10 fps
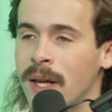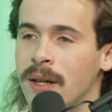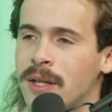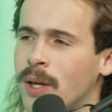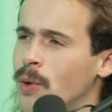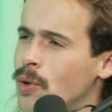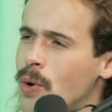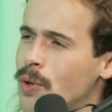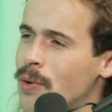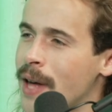It's like, who
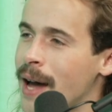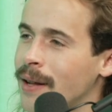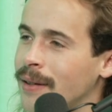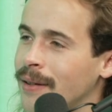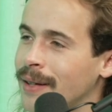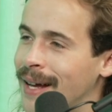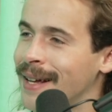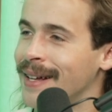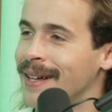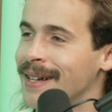told you that?
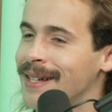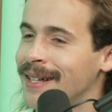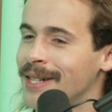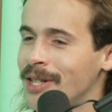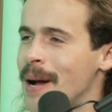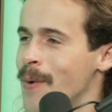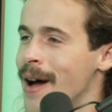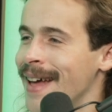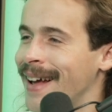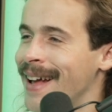
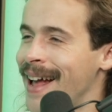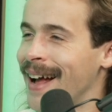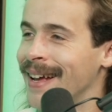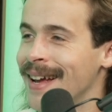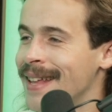Someone. They